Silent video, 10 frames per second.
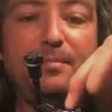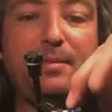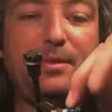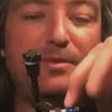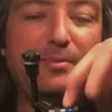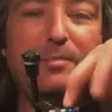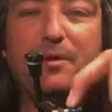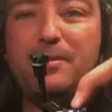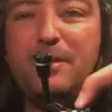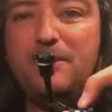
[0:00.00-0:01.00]
looks like maybe a
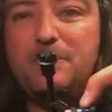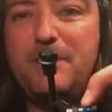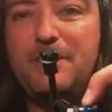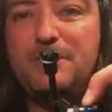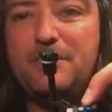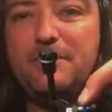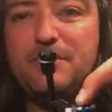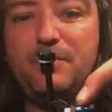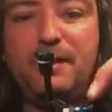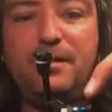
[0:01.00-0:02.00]
3 millimeter
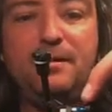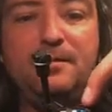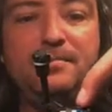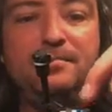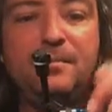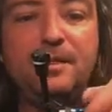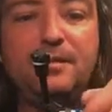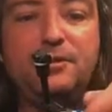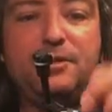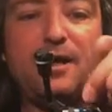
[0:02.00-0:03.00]
spacer between
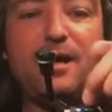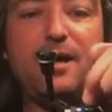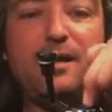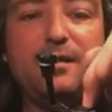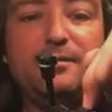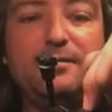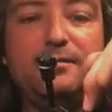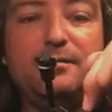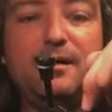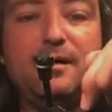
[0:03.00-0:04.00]
the shock
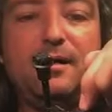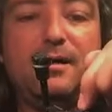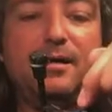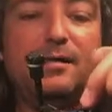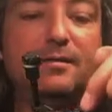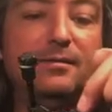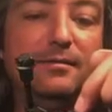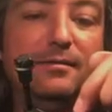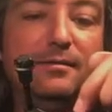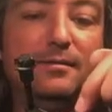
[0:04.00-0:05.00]

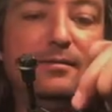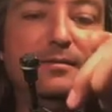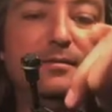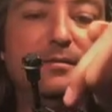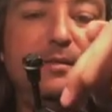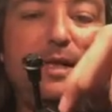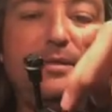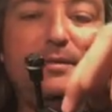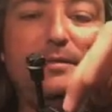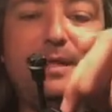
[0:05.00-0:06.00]
and
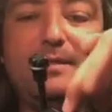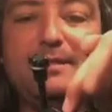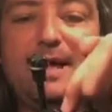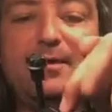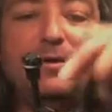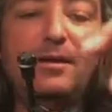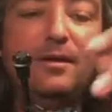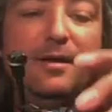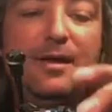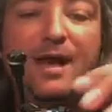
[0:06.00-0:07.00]
the
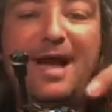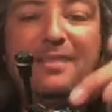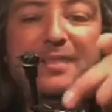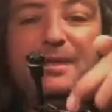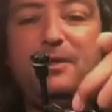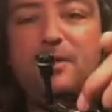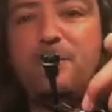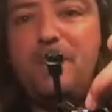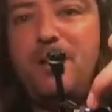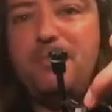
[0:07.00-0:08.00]
tower. I
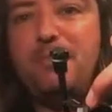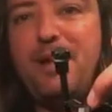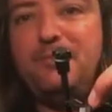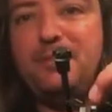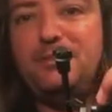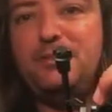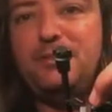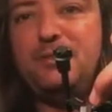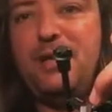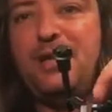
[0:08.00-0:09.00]
think you could probably mount
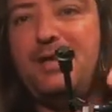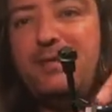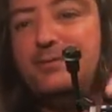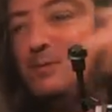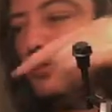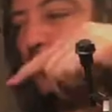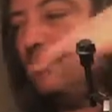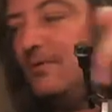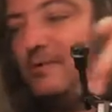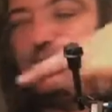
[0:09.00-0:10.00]
this straight. I was
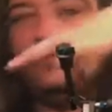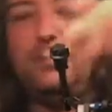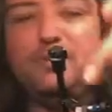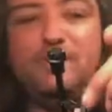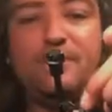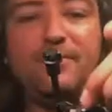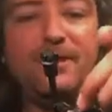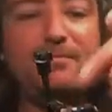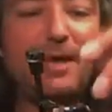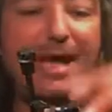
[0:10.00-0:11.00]
just going for a similar
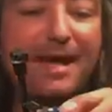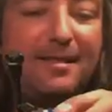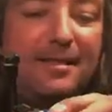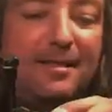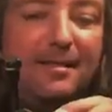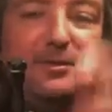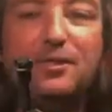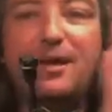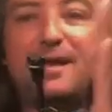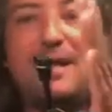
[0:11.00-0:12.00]
look front and back.
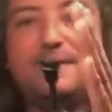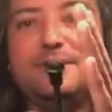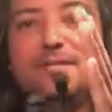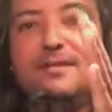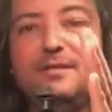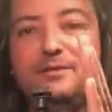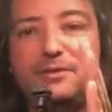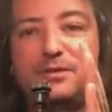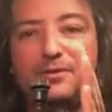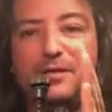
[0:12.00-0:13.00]
The shock has
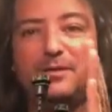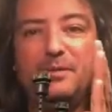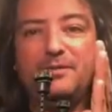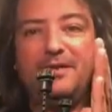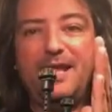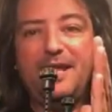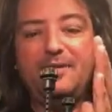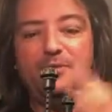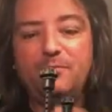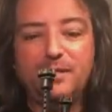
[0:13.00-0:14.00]
just a little bit of
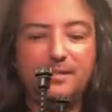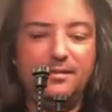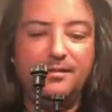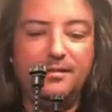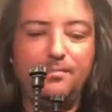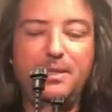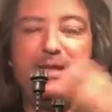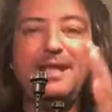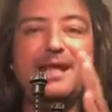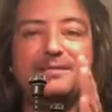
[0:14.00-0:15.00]
an angle, but
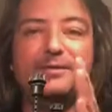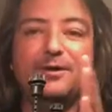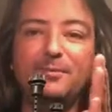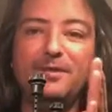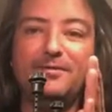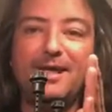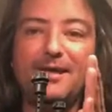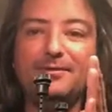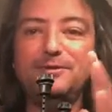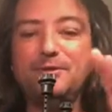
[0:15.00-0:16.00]
the pin has a little
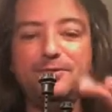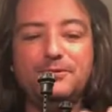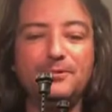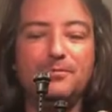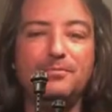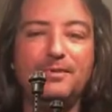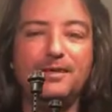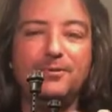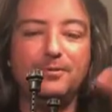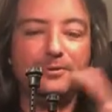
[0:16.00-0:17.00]
bit of an angle too.
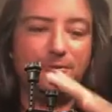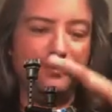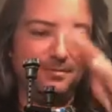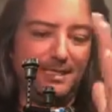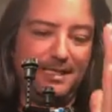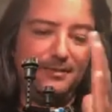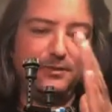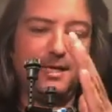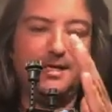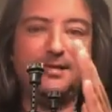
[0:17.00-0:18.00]
So my goal is to,
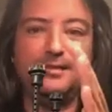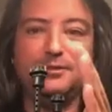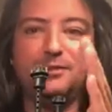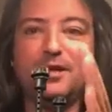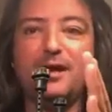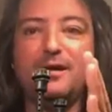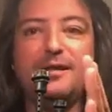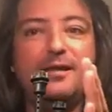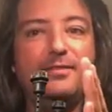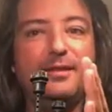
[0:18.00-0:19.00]
again, try to get the
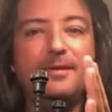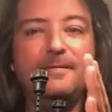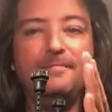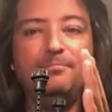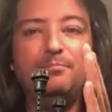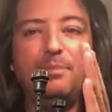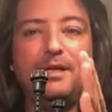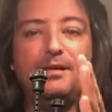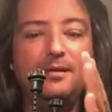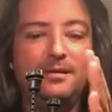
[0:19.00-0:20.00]
shock and the
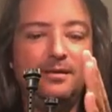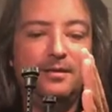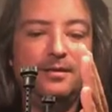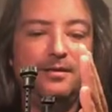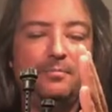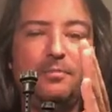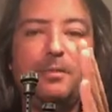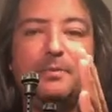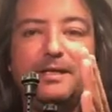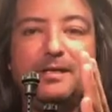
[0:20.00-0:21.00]
pin
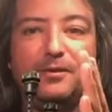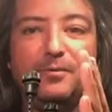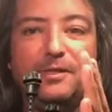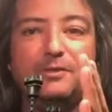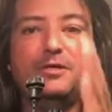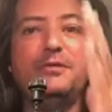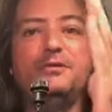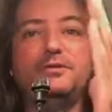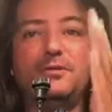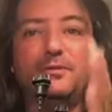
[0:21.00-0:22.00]
perpendicular with
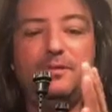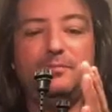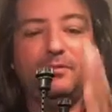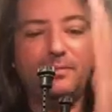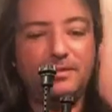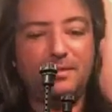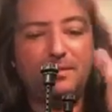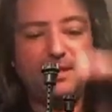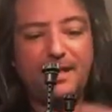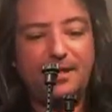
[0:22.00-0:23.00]
each other. So when the
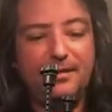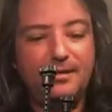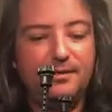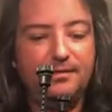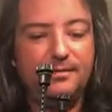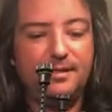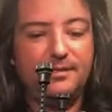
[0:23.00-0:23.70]
movement's up and down,